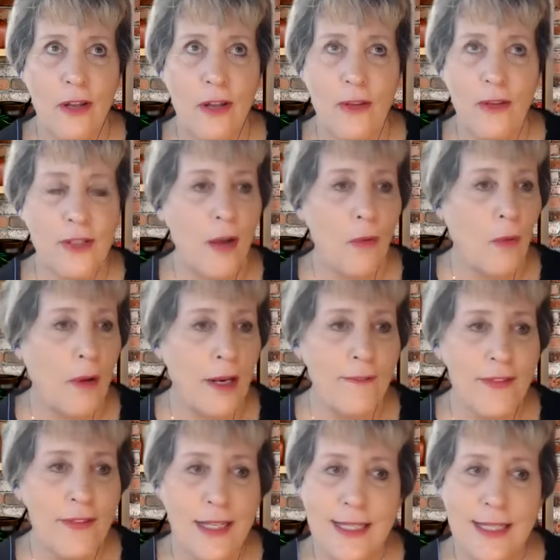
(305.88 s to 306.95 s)
there's not one
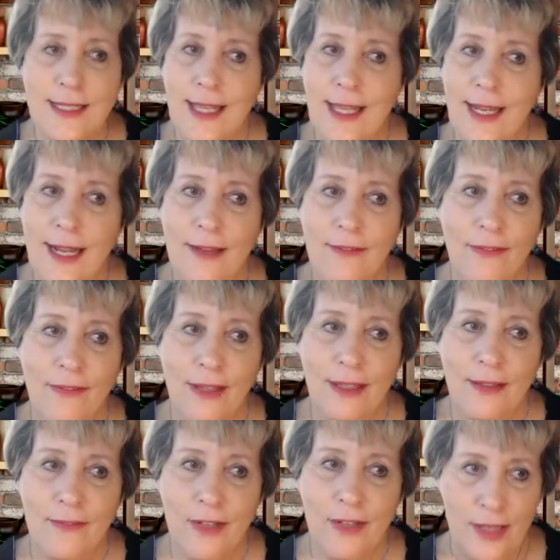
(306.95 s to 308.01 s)
of us that have
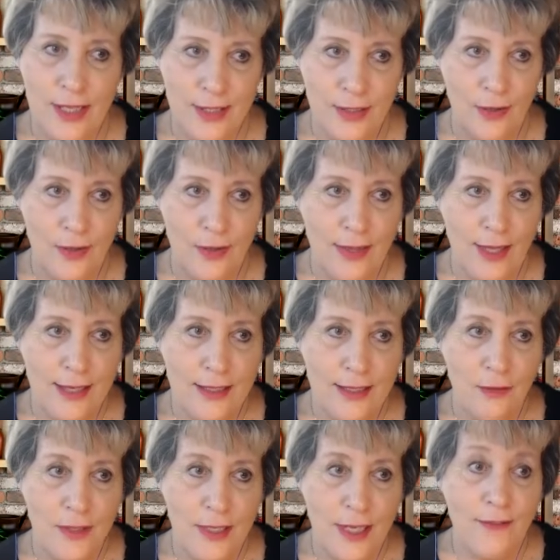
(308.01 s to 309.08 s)
lived on this earth that
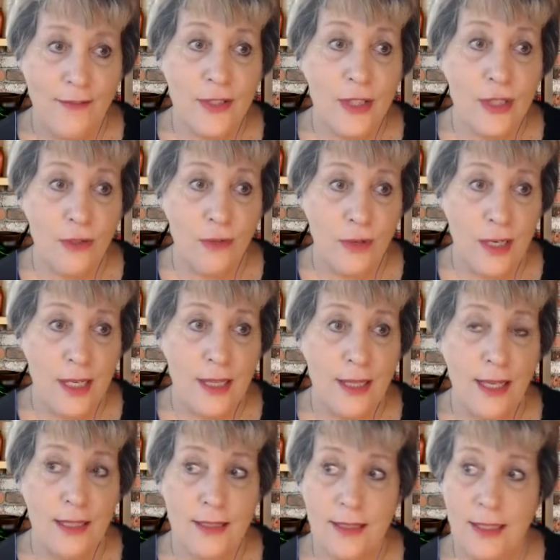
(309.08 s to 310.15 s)
don't have a story,
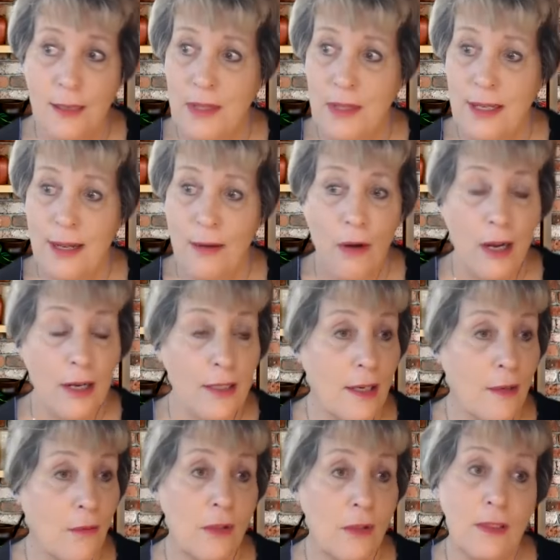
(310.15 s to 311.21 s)
that something that rocked
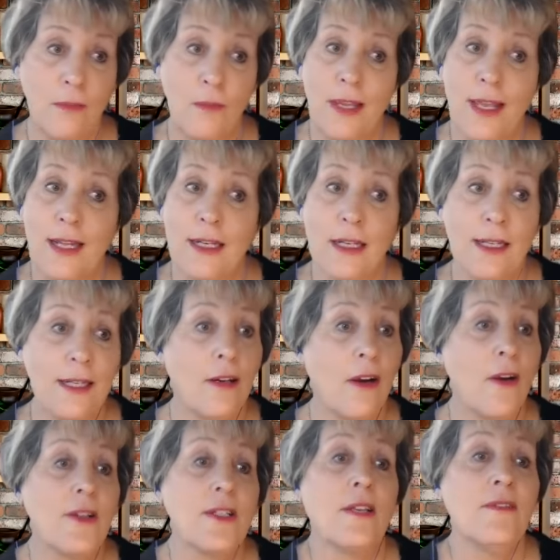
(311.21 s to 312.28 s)
our world and we had to dig
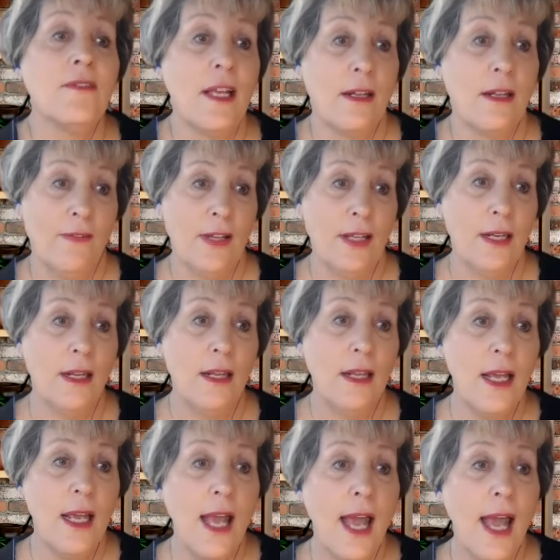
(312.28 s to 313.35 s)
ourselves out of it
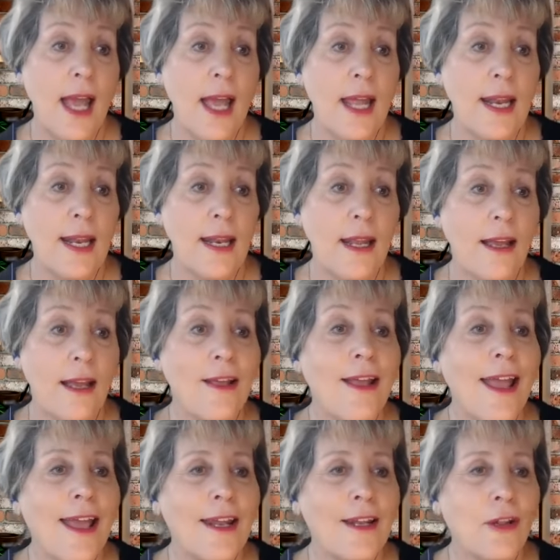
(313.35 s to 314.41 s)
and
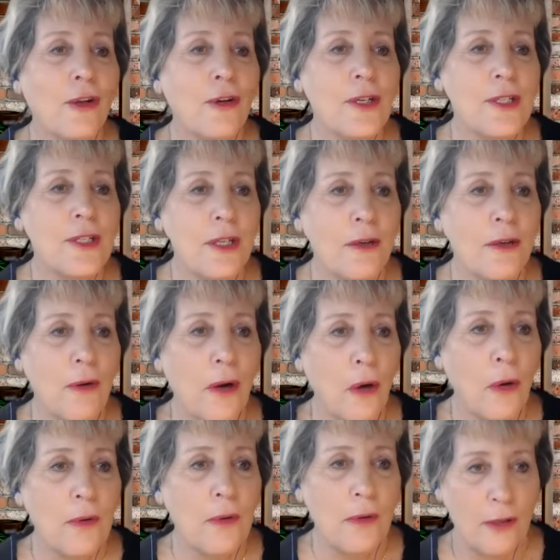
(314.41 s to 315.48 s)
learn to
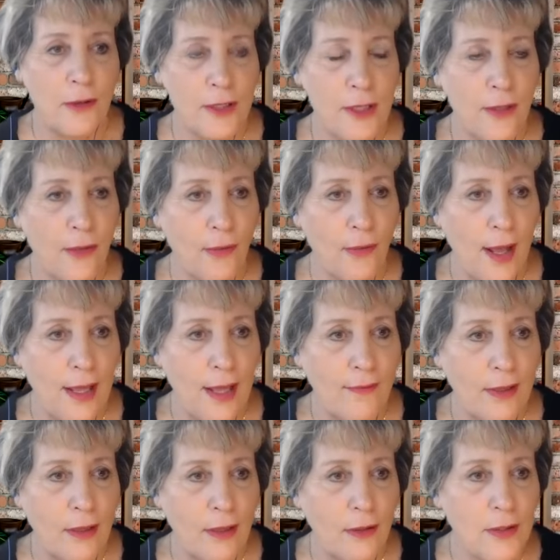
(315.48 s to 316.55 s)
grow, learn to thrive,
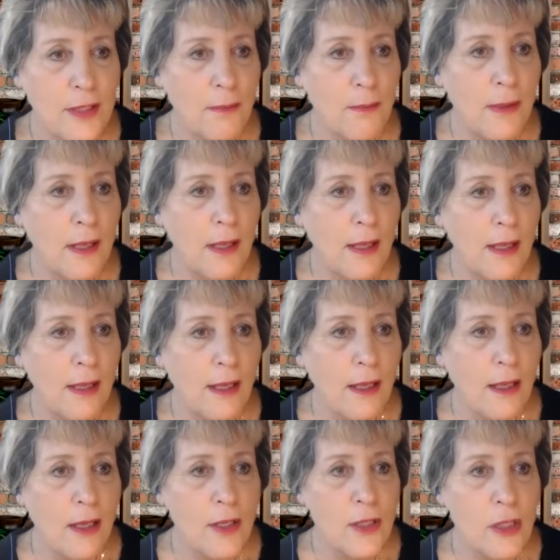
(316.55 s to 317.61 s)
and learn to be
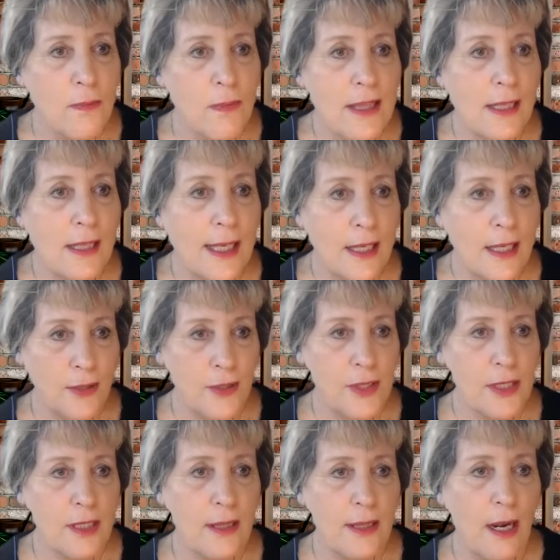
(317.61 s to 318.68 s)
the
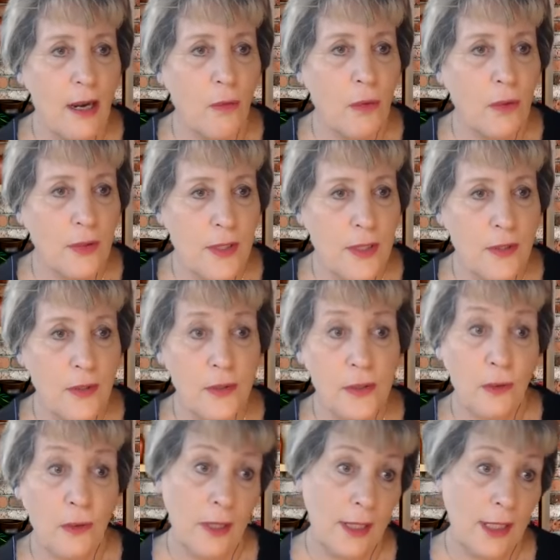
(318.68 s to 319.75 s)
leaders that our world so
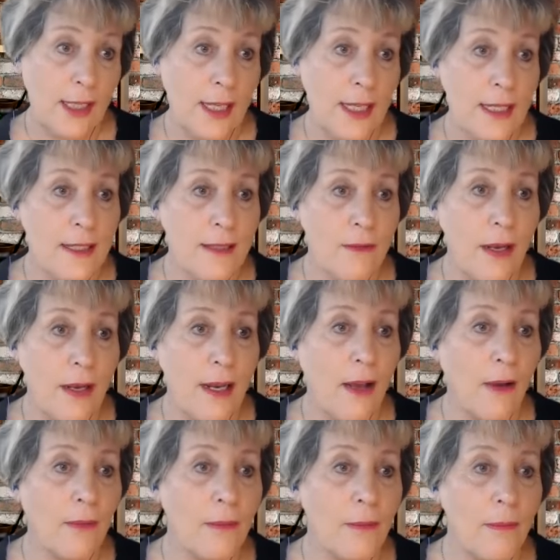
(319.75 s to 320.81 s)
sorely needs right
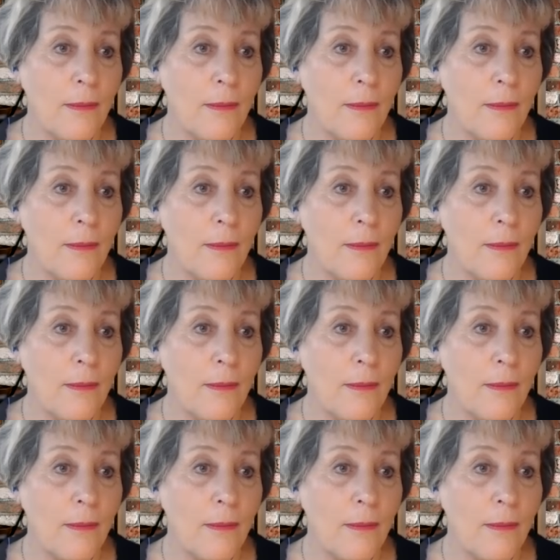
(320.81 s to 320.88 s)
now.